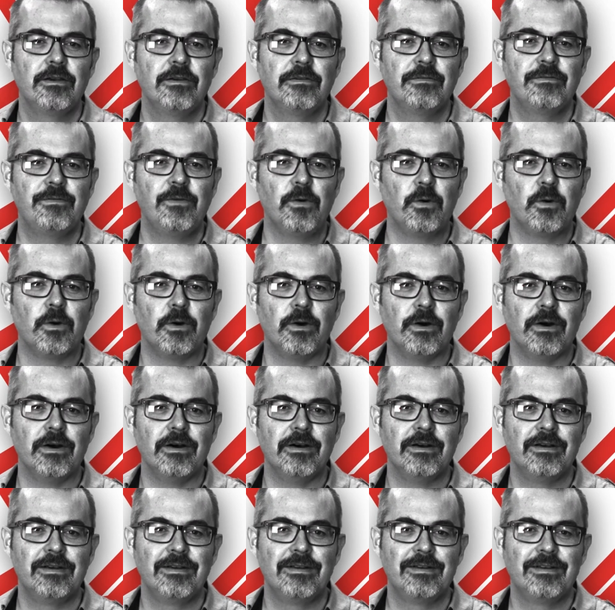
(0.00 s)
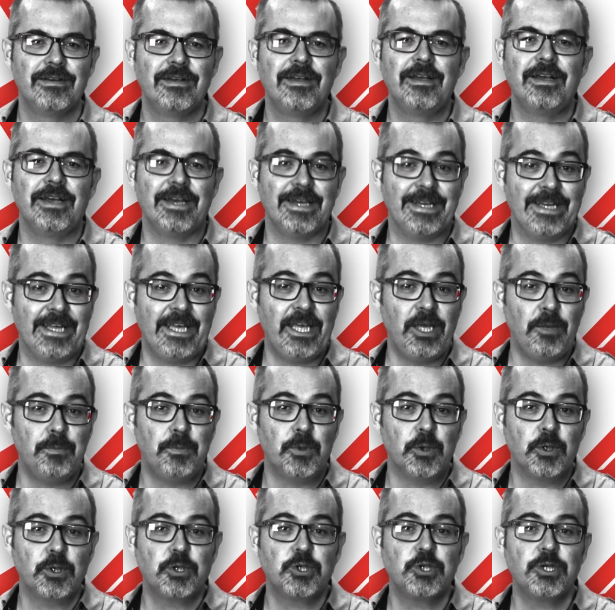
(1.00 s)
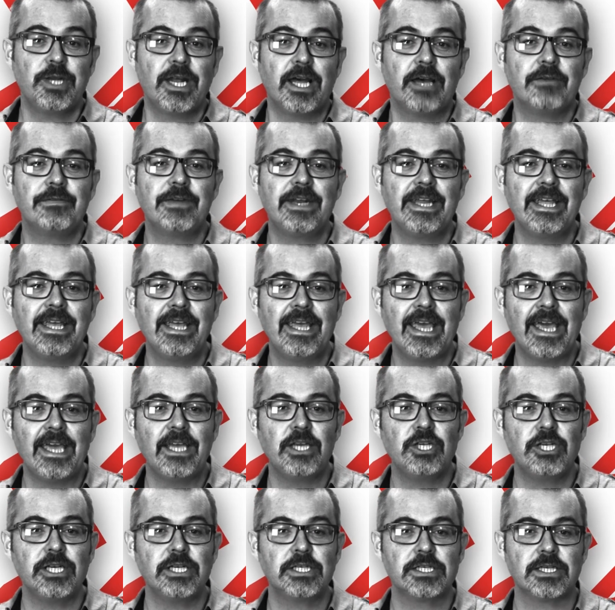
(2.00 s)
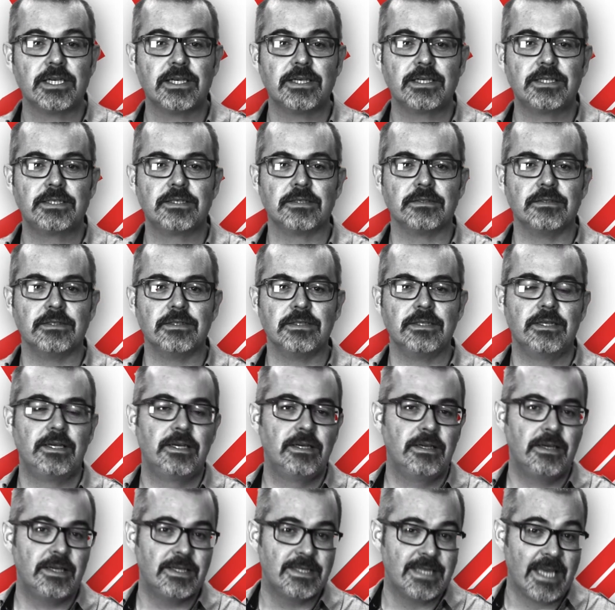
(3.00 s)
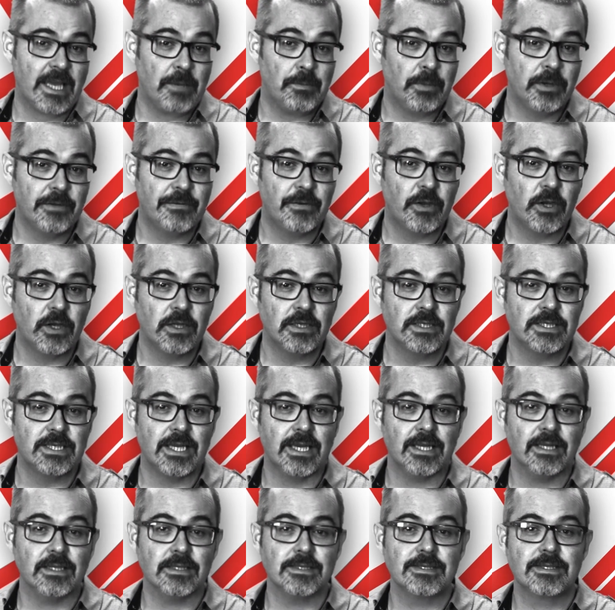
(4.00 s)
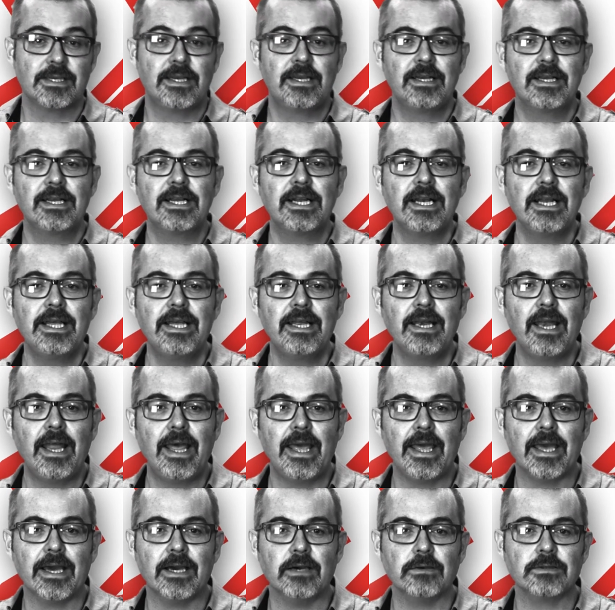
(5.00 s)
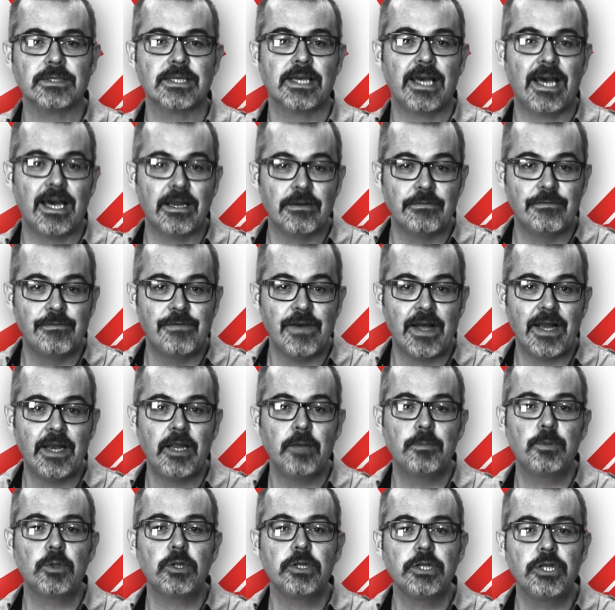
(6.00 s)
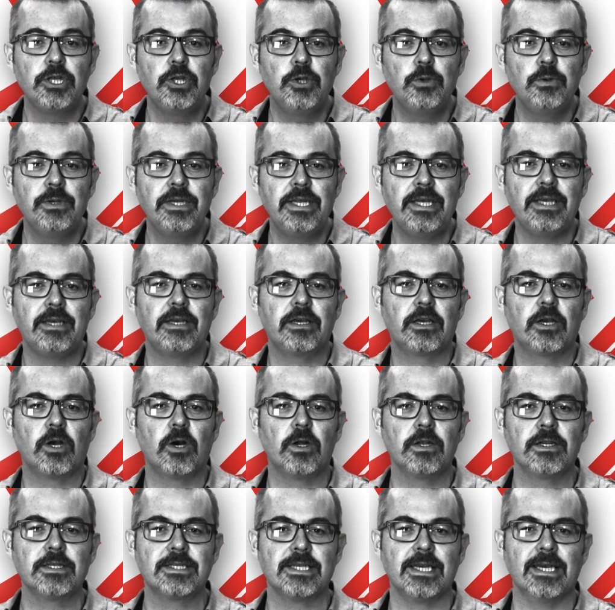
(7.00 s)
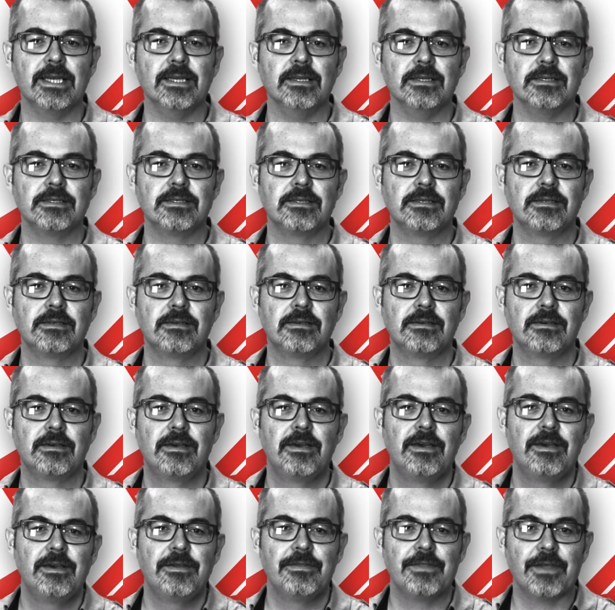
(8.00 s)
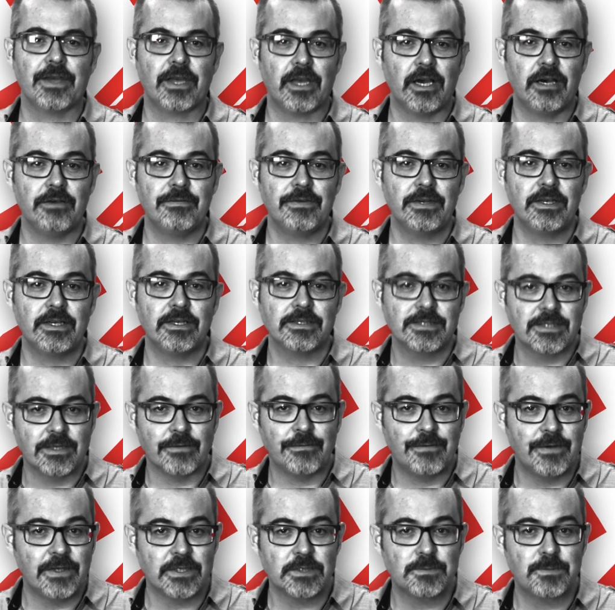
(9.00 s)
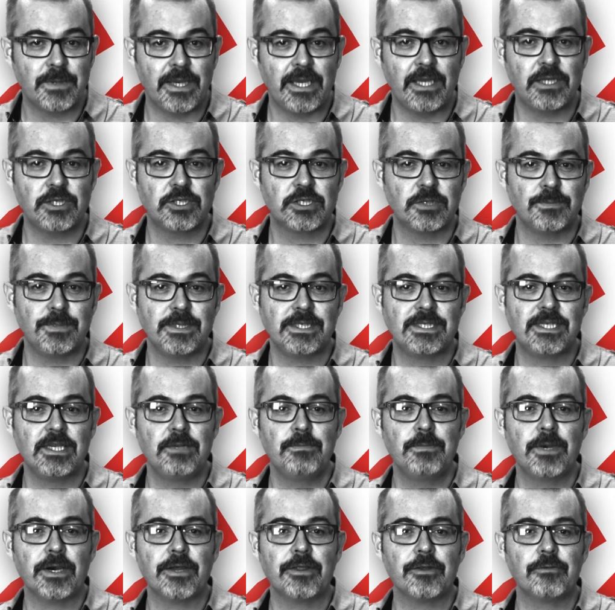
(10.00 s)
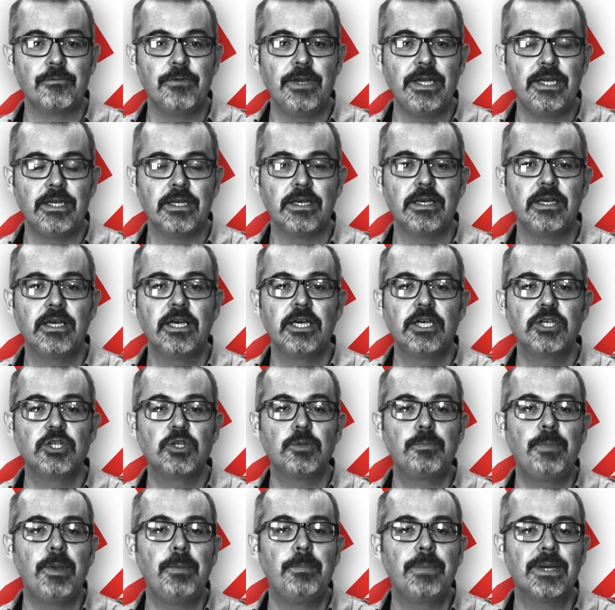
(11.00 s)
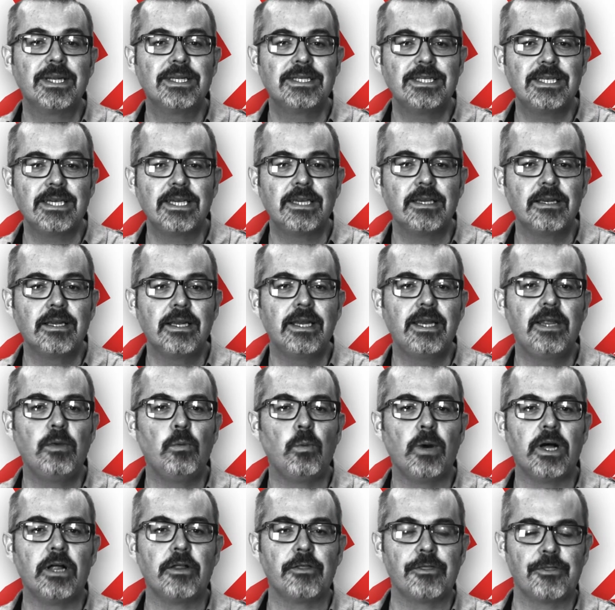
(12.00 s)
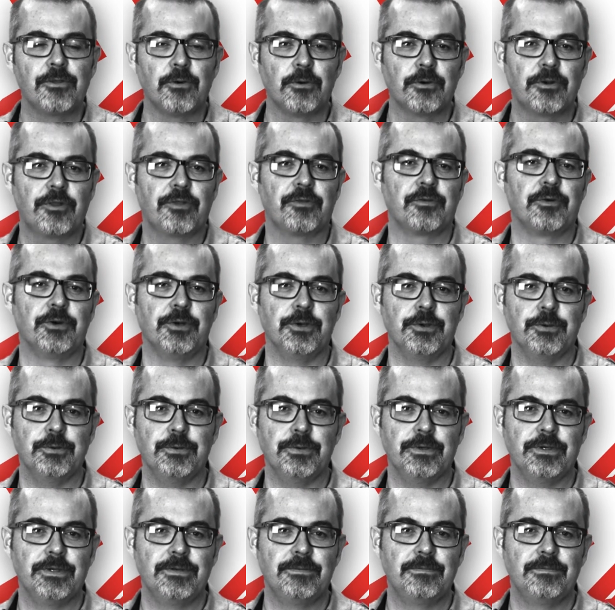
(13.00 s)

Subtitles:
4. An ebook should have an engaging title, a table of contents, clear layout, and valuable, unique content. The cover, as the first page to be seen by the reader, should be particularly well thought through.